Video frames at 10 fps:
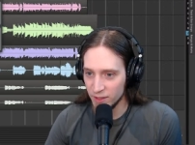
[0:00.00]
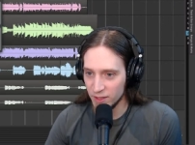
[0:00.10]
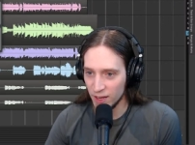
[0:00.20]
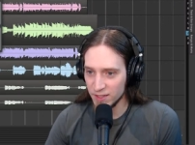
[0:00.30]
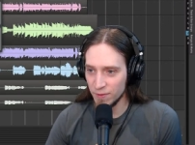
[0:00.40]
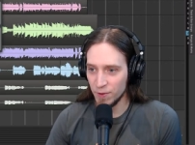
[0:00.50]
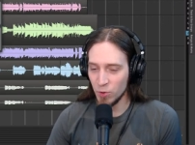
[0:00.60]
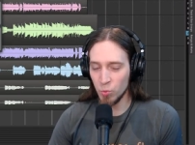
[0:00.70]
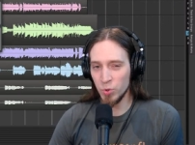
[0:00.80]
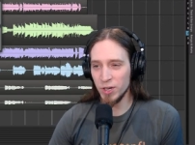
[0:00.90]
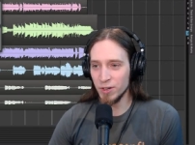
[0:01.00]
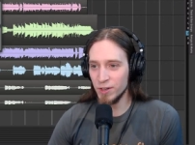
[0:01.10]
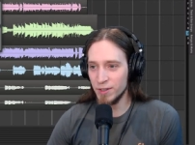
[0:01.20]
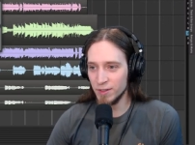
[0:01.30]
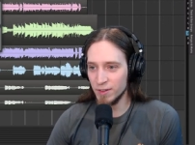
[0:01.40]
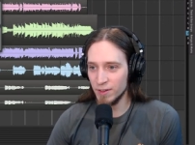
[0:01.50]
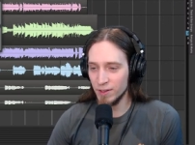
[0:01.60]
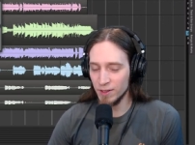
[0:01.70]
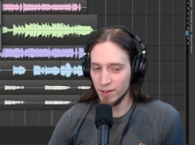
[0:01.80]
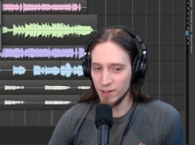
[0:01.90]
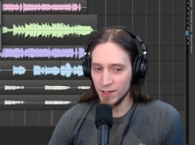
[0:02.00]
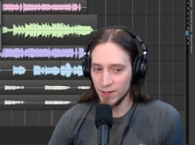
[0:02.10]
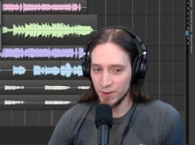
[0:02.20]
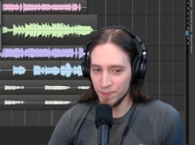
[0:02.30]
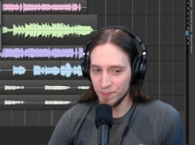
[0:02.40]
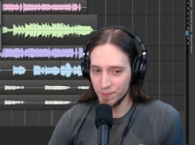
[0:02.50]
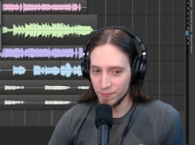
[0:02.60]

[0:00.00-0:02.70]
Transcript: It has a very weird... Um,